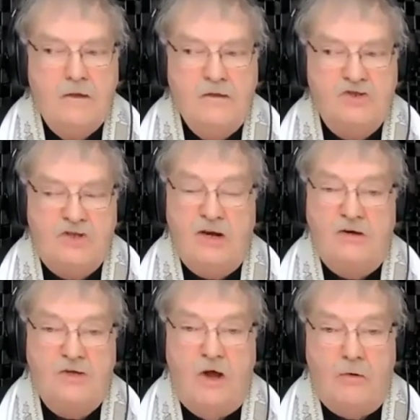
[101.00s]
The
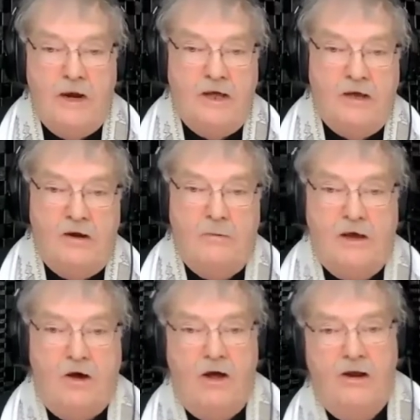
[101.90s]
sinner's already going to be
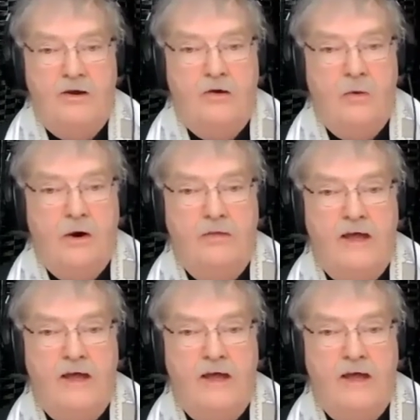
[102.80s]
caught unaware.